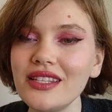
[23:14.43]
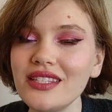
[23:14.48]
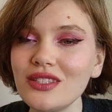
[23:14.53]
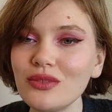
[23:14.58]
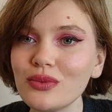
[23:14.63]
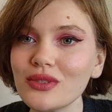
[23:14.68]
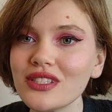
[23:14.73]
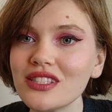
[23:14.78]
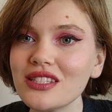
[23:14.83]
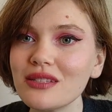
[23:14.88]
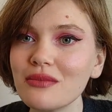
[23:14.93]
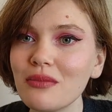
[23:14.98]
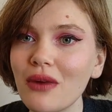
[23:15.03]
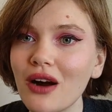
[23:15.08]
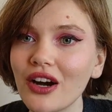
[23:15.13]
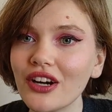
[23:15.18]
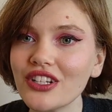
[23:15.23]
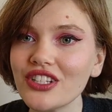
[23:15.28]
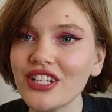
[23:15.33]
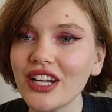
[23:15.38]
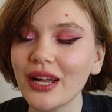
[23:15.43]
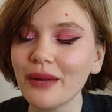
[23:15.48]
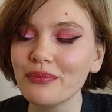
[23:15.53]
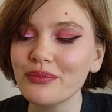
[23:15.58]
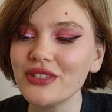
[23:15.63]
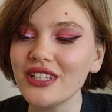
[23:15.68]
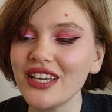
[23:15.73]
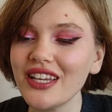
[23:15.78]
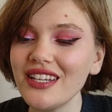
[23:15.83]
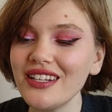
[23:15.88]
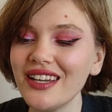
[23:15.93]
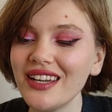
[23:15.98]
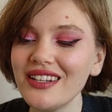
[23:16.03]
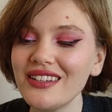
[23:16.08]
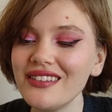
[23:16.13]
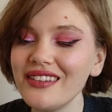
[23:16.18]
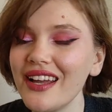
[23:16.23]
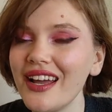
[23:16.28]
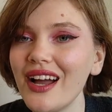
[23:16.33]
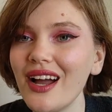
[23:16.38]
This was the March update,
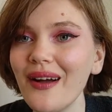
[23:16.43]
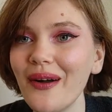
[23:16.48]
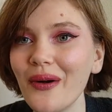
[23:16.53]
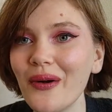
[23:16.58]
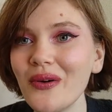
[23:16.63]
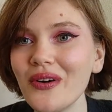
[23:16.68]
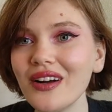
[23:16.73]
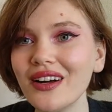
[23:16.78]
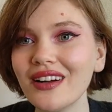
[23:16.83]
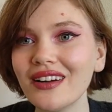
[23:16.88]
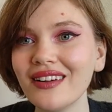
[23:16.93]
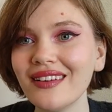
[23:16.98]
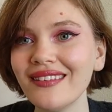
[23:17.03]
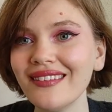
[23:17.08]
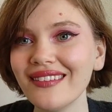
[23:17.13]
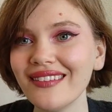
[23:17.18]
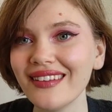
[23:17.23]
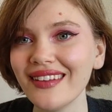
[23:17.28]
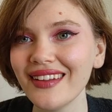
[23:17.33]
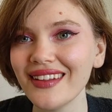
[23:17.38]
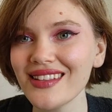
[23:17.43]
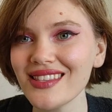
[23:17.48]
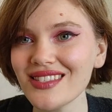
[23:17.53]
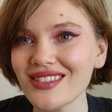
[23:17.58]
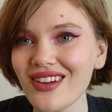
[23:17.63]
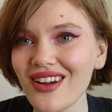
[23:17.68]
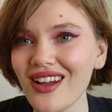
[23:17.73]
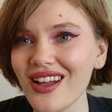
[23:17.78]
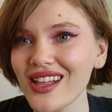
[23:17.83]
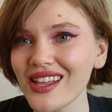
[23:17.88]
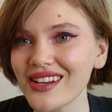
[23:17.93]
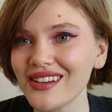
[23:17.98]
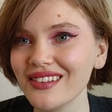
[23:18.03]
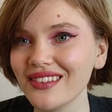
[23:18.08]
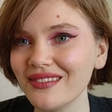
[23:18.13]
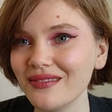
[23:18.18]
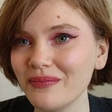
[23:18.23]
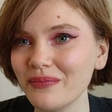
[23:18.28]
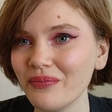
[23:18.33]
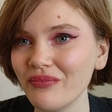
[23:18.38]
and now it's
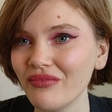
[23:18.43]
gone.